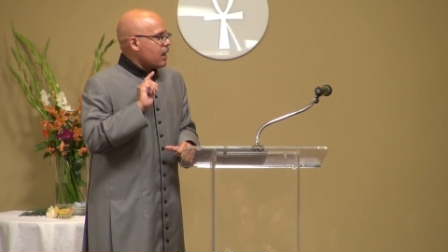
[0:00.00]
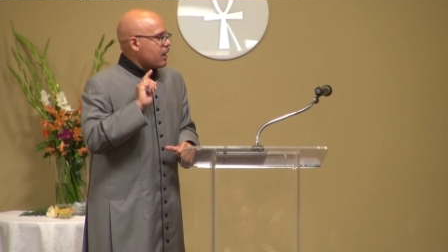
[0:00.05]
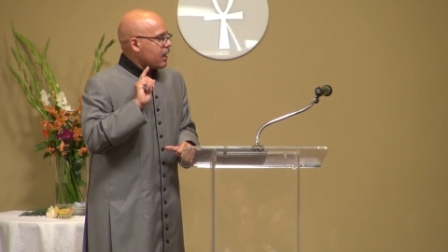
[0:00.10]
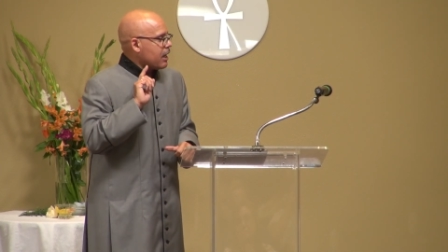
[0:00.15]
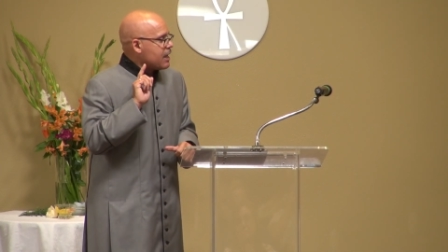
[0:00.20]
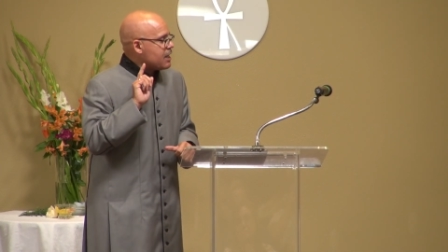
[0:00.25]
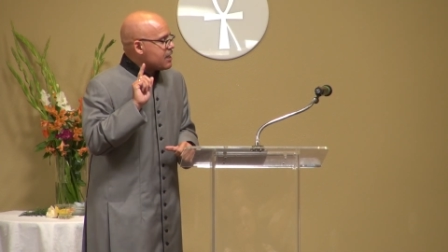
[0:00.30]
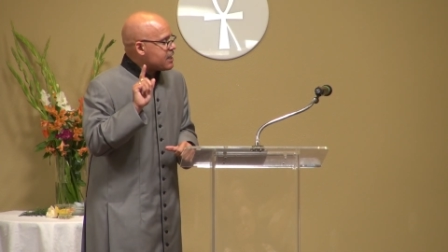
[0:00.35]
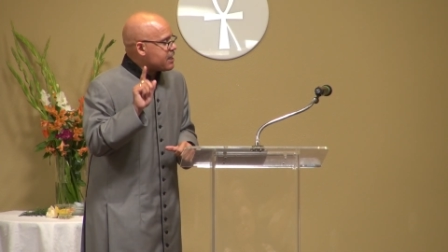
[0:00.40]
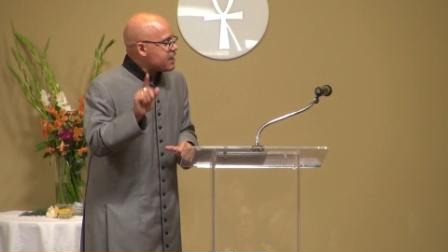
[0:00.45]

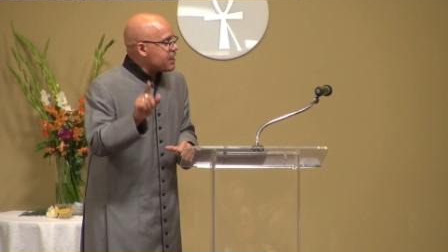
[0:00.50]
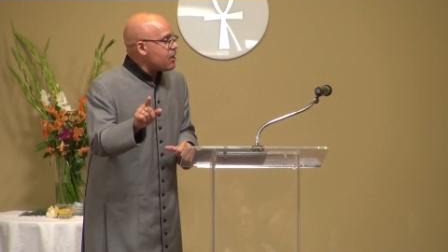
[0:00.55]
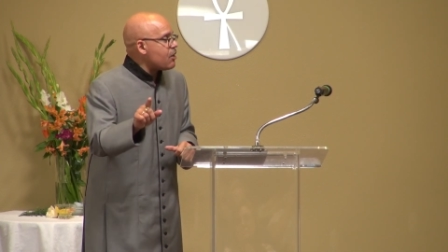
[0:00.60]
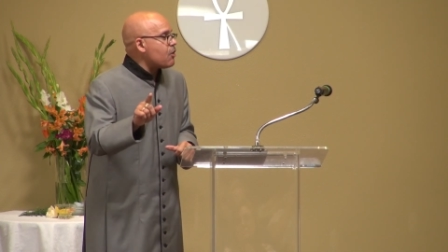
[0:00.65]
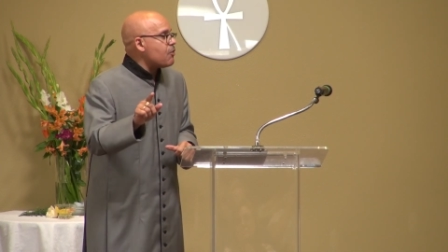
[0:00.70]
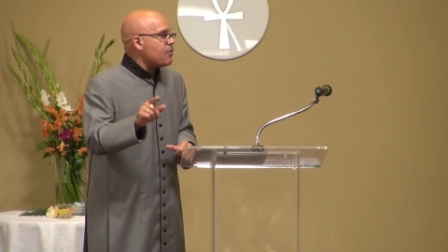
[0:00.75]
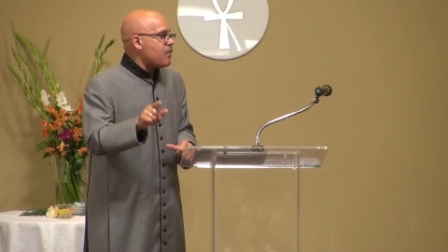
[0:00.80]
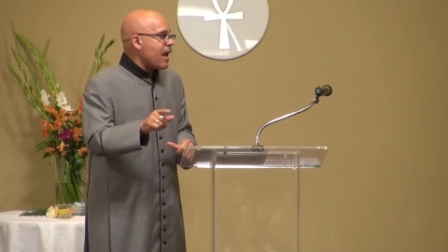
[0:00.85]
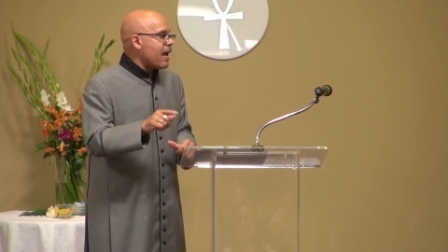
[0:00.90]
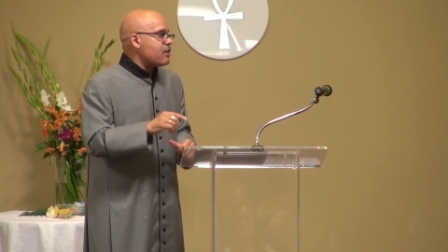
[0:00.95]

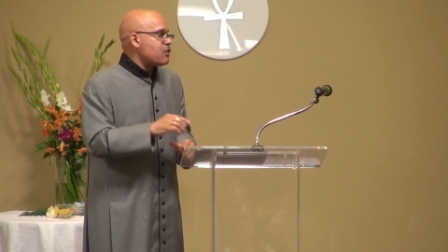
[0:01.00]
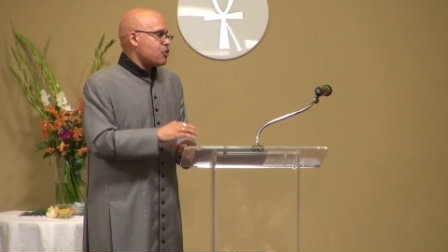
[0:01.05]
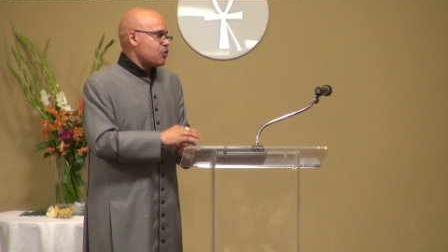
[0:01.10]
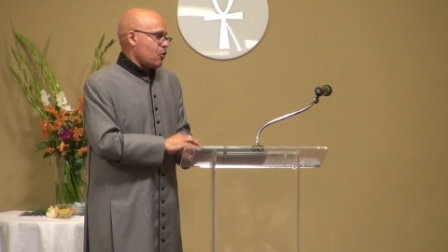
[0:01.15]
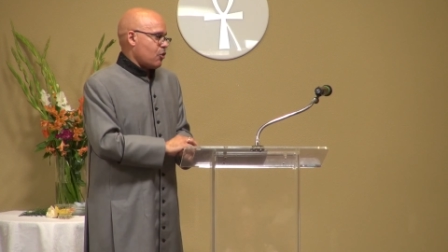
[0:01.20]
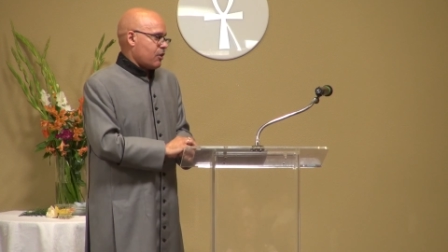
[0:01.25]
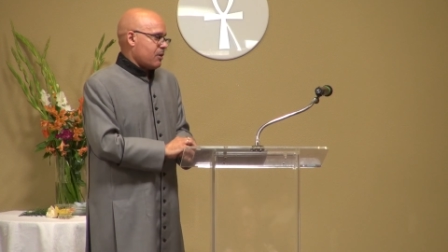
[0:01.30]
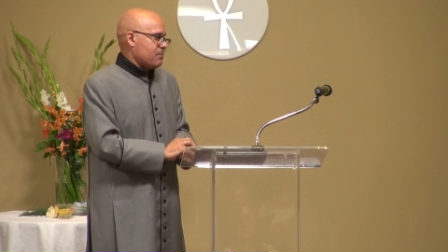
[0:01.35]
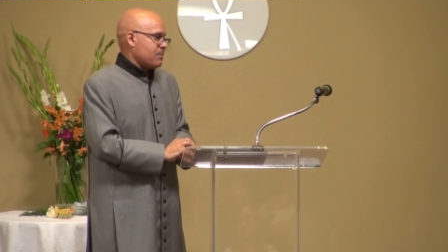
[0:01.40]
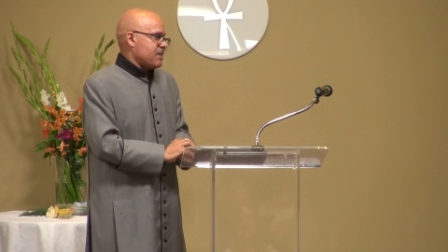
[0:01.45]
consider that
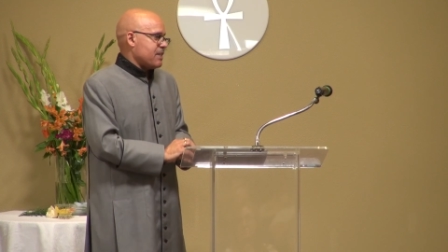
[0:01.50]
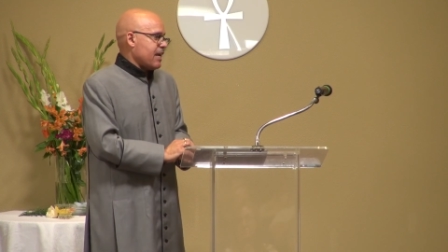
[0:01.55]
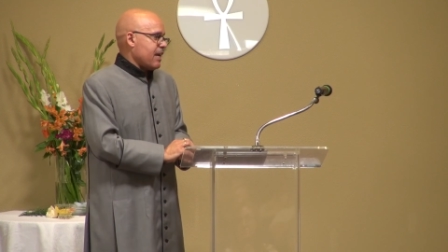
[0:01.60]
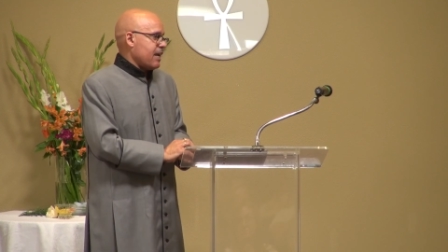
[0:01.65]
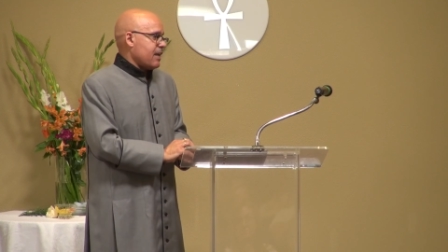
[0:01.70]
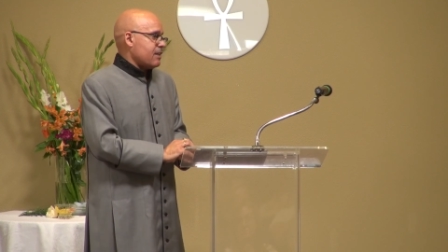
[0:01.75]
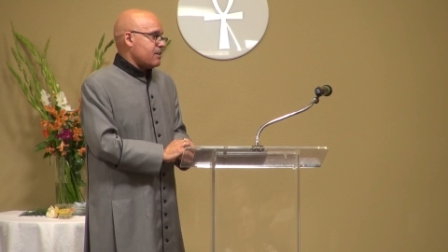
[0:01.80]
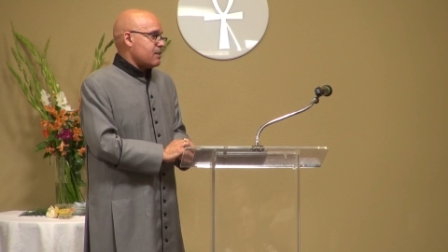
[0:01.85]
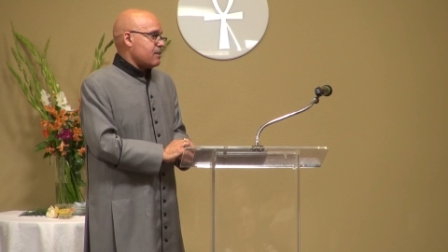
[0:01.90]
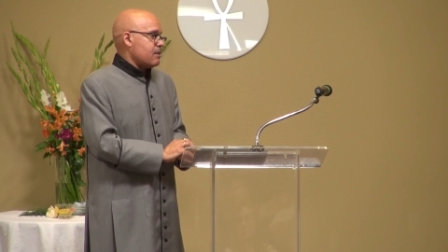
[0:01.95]

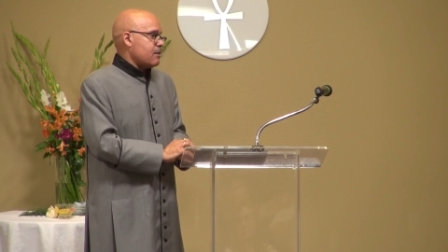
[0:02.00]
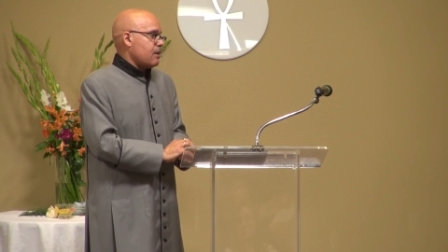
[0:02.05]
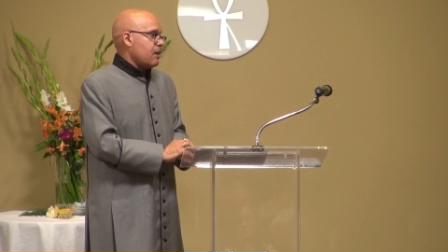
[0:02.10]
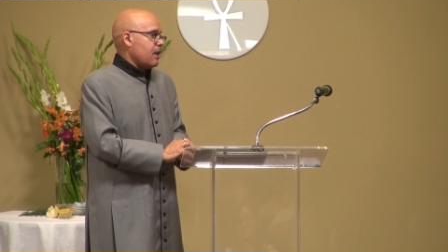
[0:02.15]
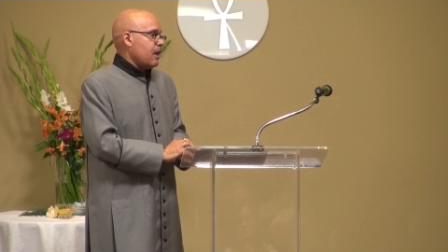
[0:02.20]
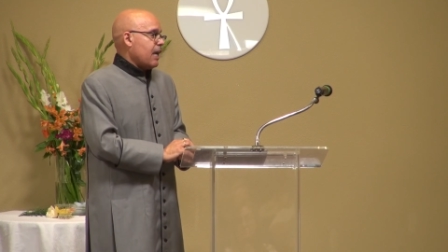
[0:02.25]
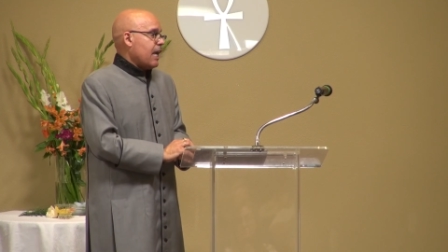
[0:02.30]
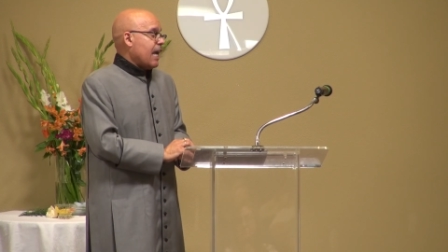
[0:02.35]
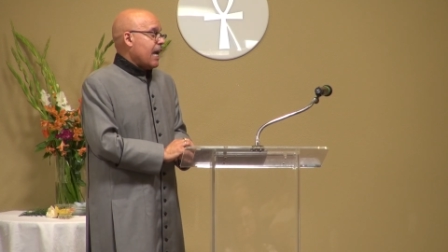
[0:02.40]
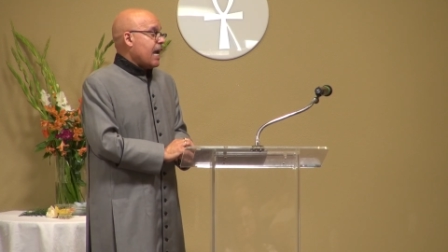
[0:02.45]
circumstance
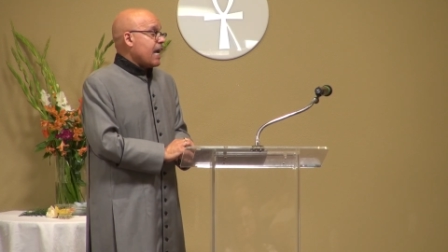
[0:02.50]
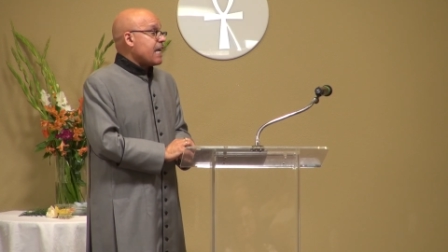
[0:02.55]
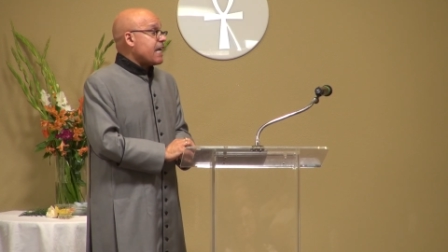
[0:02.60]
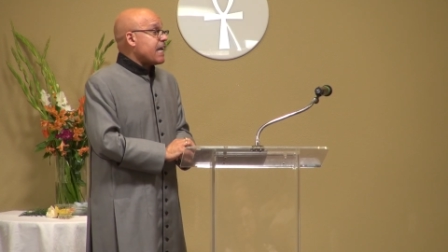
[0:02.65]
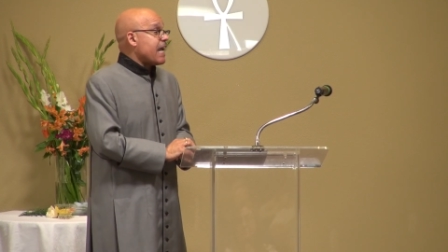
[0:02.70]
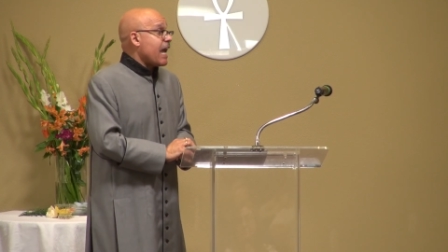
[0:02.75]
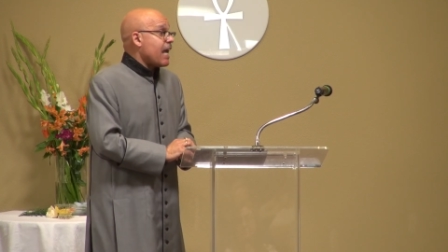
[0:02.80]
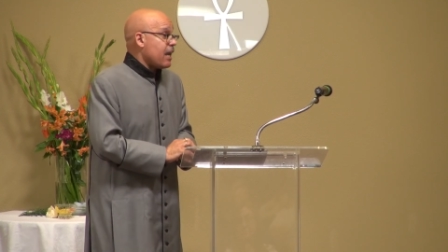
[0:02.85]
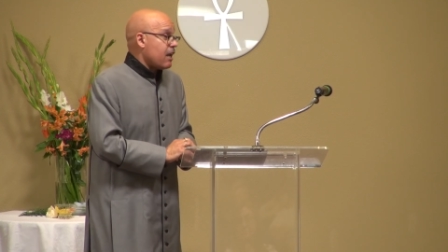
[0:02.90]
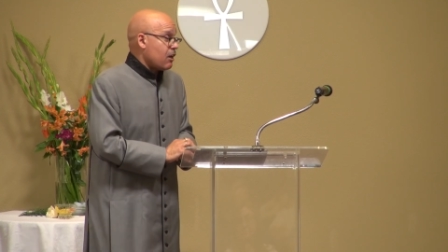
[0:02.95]

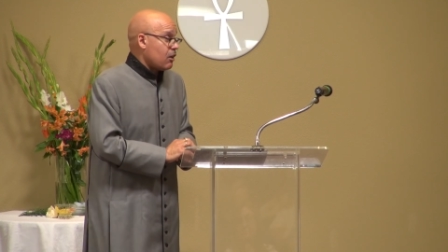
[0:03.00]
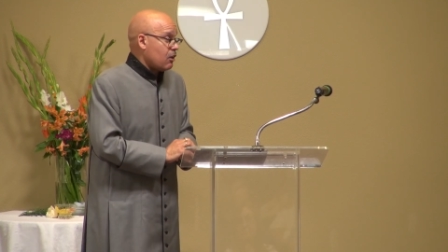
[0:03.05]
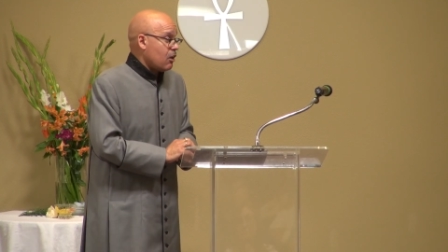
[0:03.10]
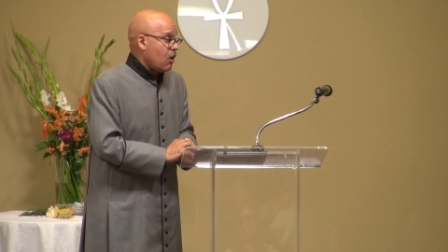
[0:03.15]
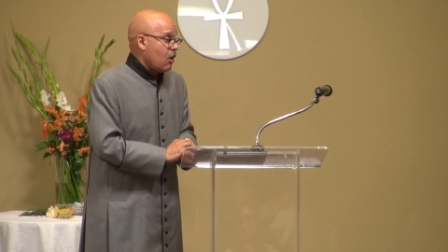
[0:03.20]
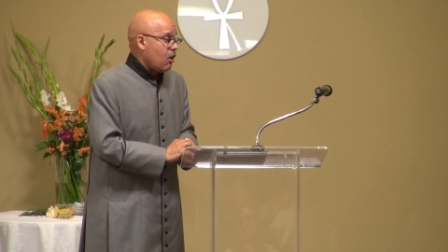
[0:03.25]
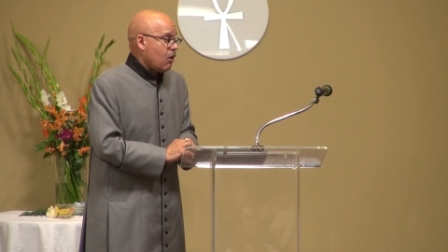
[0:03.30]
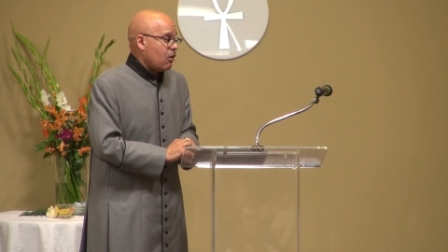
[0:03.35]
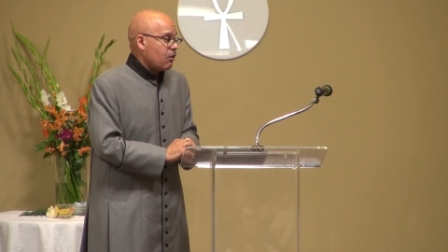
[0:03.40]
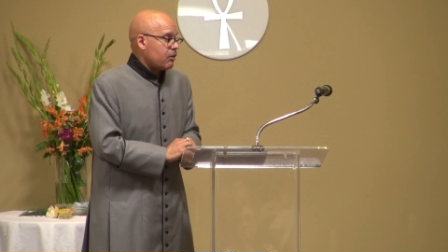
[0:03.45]
getting
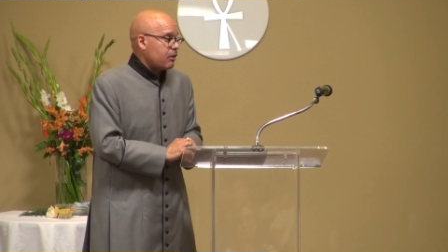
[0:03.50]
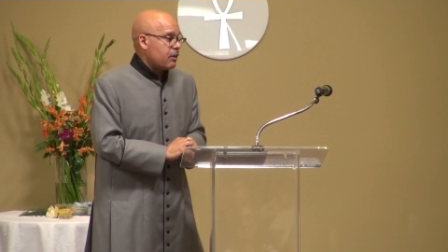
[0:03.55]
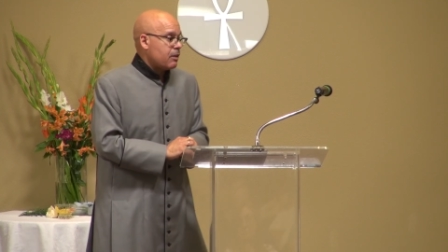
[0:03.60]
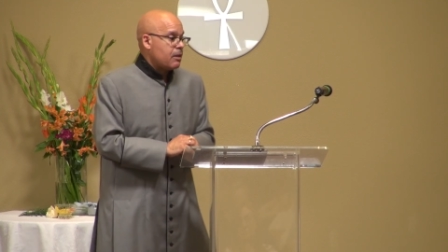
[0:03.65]
along,